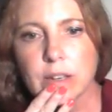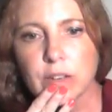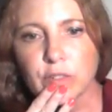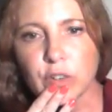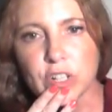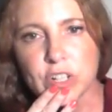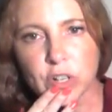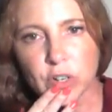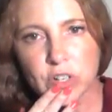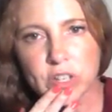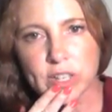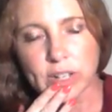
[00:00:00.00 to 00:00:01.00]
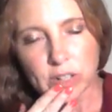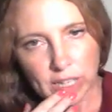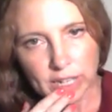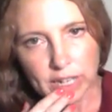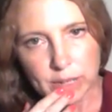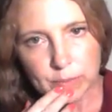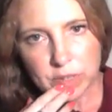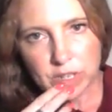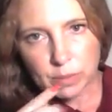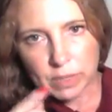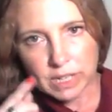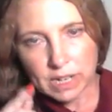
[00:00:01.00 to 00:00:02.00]
For a church that claims to
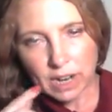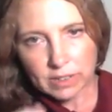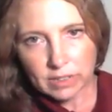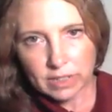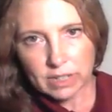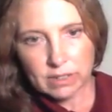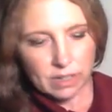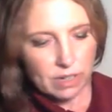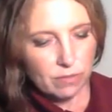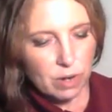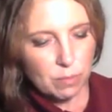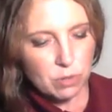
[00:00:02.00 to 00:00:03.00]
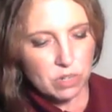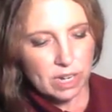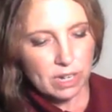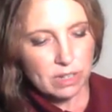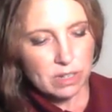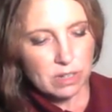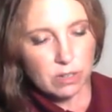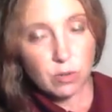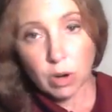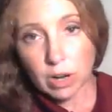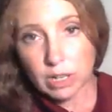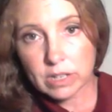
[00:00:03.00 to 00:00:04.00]
be godly and represent
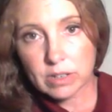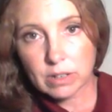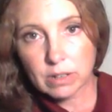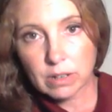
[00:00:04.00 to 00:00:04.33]
Christ,